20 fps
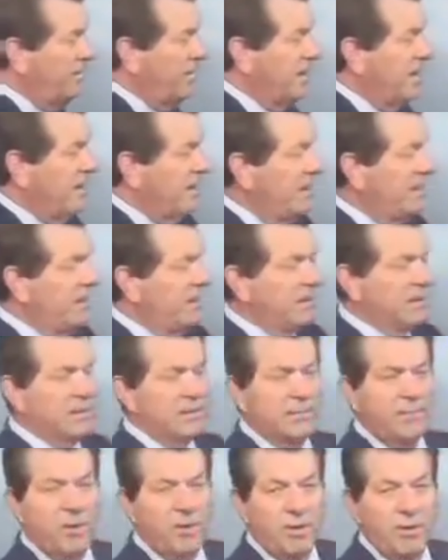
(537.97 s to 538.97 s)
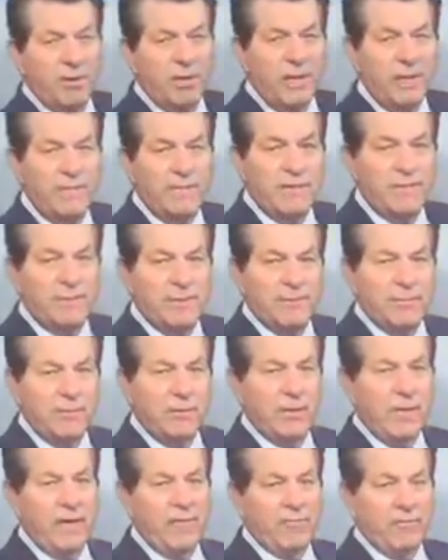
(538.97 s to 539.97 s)
beginning uh, tomorrow evening, but
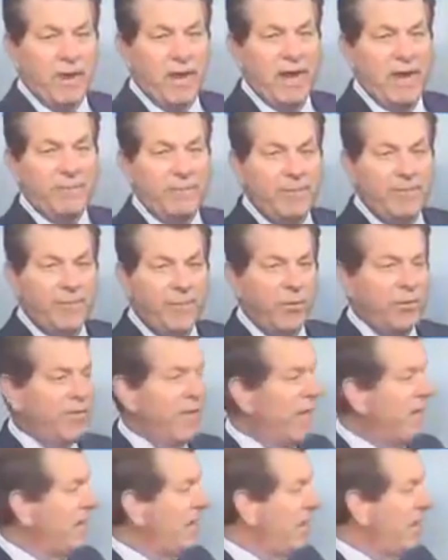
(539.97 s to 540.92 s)
we'll have rain before that.